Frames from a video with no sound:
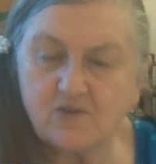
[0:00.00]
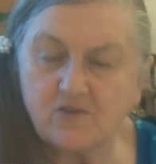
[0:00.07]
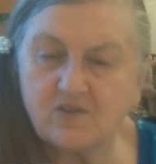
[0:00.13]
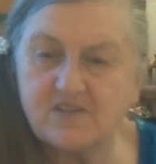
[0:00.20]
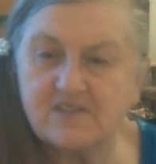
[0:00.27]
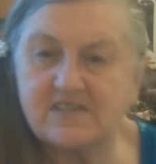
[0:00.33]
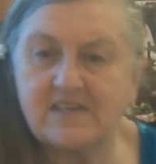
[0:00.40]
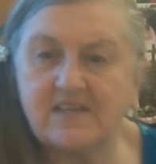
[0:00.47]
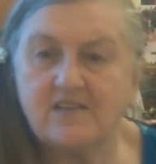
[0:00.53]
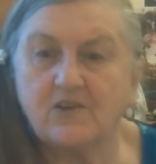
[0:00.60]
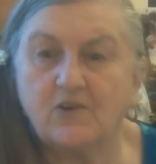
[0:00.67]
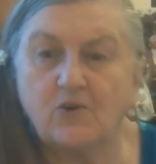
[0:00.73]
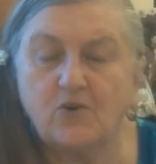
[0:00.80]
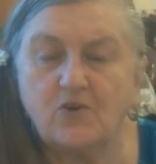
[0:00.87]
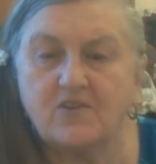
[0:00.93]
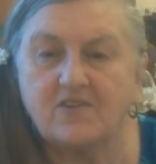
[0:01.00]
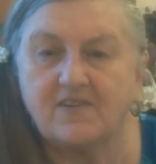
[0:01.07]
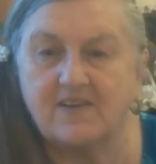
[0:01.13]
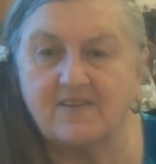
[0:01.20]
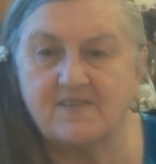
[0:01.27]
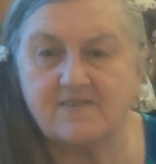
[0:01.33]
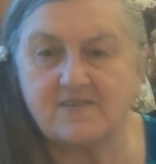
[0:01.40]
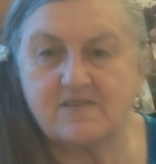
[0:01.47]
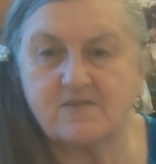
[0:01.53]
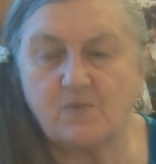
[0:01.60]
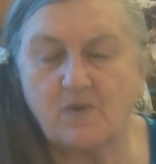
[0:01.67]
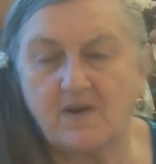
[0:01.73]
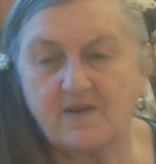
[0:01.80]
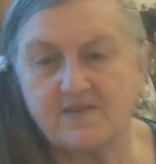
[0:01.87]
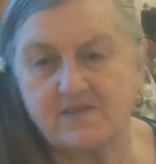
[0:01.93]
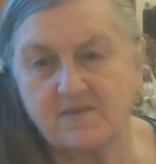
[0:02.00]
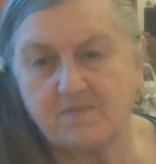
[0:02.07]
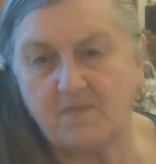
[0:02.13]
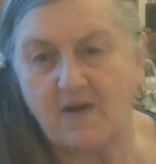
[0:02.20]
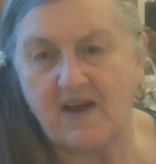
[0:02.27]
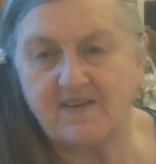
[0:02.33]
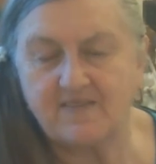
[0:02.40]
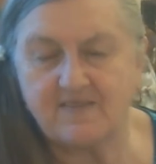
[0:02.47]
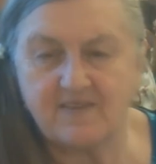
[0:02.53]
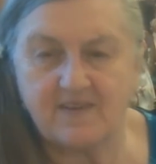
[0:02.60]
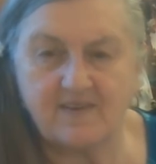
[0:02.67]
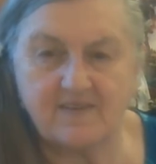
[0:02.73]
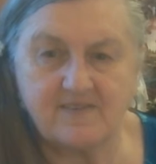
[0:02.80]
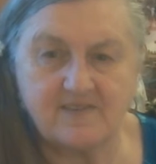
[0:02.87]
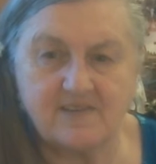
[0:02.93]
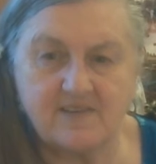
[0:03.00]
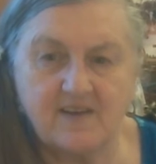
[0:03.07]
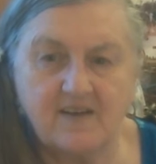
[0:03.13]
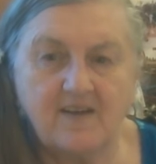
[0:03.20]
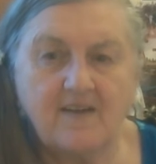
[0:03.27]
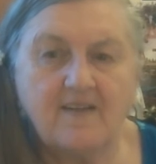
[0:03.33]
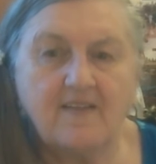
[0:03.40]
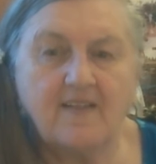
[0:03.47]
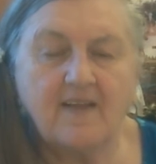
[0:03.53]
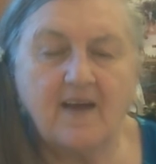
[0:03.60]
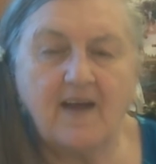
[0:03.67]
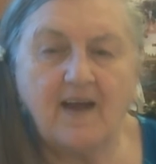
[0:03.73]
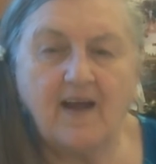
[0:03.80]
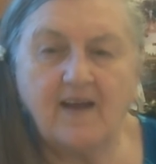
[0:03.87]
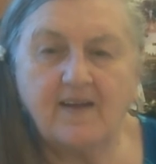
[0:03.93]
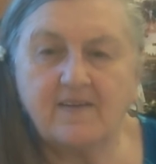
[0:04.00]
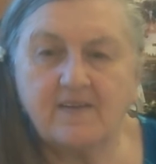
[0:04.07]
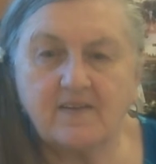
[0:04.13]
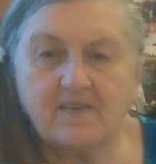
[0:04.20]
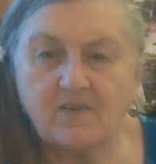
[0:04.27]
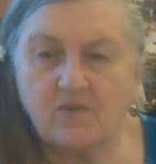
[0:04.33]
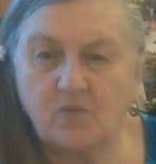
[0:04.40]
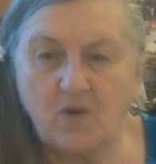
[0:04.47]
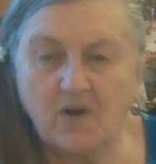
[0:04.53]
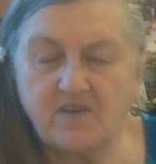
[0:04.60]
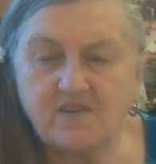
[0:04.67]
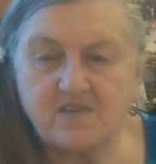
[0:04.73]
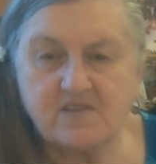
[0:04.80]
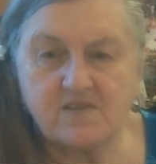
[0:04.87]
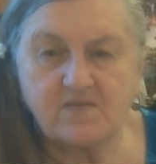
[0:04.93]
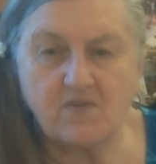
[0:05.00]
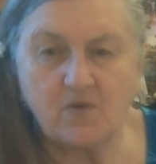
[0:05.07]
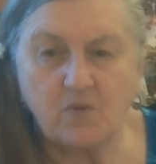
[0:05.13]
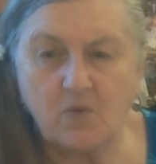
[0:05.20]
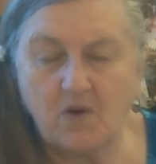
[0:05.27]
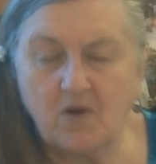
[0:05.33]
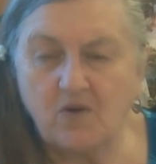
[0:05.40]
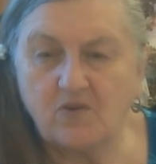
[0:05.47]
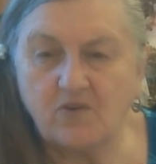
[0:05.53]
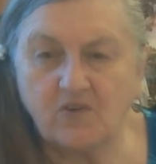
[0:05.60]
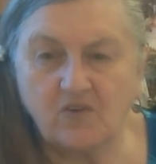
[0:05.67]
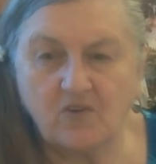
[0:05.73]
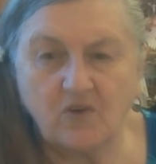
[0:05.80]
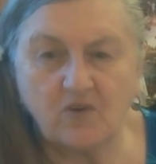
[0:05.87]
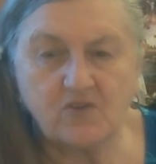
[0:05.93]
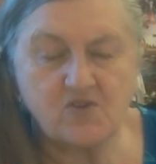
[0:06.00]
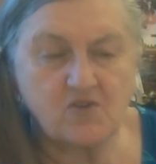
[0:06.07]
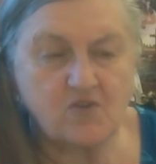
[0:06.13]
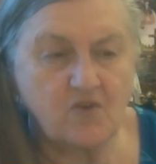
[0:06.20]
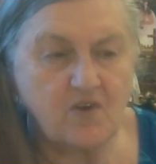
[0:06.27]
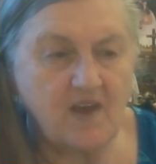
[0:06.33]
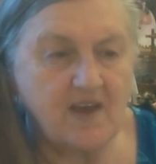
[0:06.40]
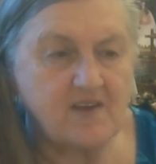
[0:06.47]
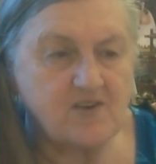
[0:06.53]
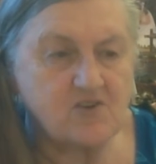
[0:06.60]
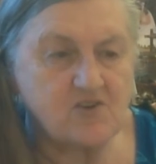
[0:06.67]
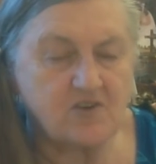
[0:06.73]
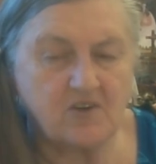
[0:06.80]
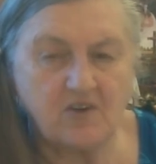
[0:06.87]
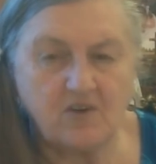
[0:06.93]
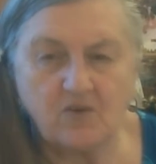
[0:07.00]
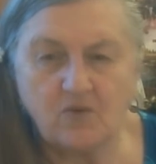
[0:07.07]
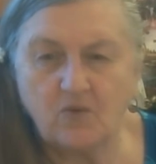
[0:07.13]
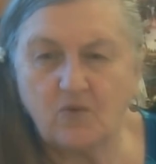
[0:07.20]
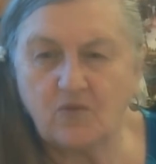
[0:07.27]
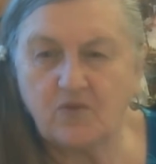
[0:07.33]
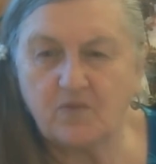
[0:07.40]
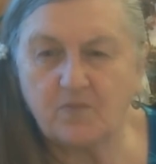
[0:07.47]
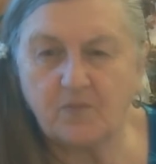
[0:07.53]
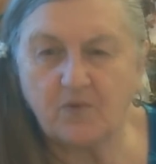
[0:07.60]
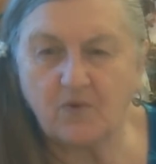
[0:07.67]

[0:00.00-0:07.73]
You can see the good things as well as the bad things and the wonders of the world and God's creation and all the